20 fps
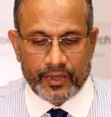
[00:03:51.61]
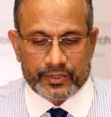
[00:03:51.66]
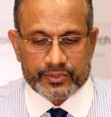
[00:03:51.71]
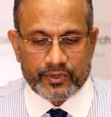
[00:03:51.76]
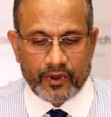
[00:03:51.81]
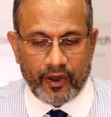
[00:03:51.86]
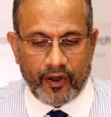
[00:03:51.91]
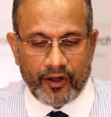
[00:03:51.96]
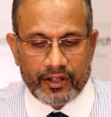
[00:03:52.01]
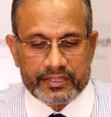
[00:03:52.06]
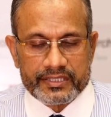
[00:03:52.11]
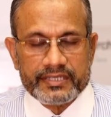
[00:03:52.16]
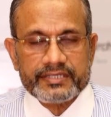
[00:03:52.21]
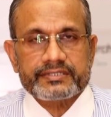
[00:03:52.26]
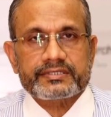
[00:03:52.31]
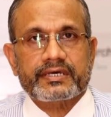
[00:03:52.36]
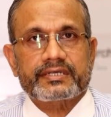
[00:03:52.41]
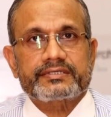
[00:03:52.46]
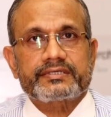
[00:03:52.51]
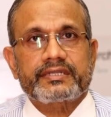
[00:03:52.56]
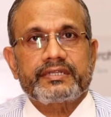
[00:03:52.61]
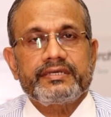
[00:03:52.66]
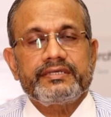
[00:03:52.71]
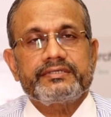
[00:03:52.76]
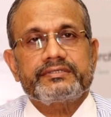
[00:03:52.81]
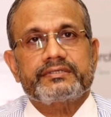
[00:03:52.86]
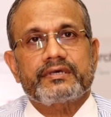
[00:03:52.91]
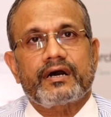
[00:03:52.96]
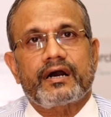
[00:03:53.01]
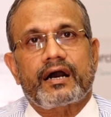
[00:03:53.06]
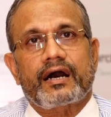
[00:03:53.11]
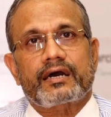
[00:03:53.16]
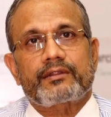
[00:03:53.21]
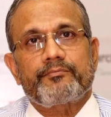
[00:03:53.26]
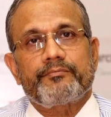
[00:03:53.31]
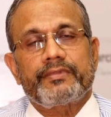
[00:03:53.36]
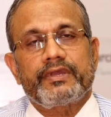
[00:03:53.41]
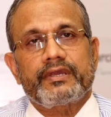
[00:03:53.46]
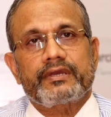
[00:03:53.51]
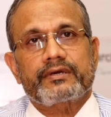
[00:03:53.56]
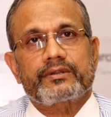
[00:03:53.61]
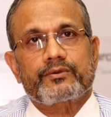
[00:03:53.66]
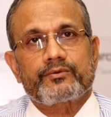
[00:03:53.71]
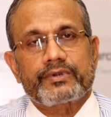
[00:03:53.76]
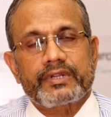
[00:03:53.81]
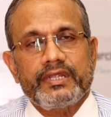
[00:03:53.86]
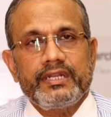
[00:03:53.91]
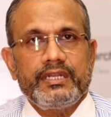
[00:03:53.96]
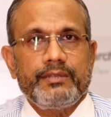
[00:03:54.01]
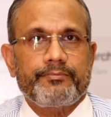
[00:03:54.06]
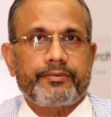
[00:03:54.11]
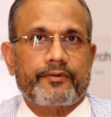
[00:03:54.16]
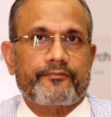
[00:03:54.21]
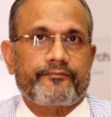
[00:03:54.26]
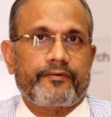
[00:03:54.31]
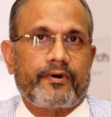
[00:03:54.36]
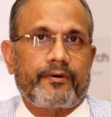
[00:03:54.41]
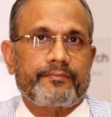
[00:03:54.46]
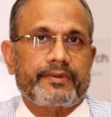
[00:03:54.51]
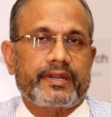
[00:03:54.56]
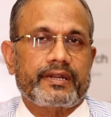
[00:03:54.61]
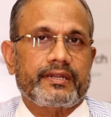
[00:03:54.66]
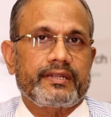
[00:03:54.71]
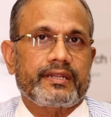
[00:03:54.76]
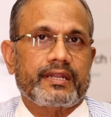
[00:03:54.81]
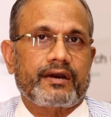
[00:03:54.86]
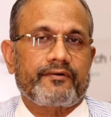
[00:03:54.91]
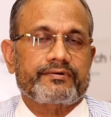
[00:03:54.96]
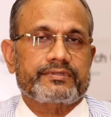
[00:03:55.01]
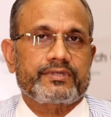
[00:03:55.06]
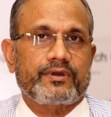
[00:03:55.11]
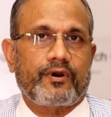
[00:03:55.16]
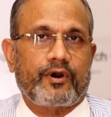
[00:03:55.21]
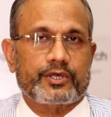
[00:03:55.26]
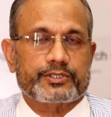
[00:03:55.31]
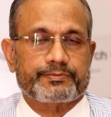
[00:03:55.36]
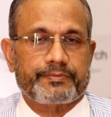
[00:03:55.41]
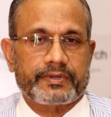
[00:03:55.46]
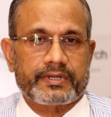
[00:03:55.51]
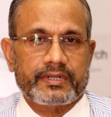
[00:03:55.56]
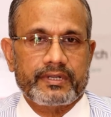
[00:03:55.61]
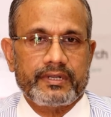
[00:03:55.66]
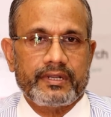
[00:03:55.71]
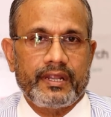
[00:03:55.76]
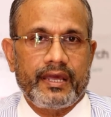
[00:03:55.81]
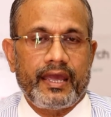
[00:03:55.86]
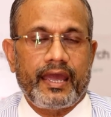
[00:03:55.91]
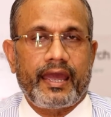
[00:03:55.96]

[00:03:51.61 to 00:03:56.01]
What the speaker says: So all these surgeries are being routinely performed at Lilavati Hospital.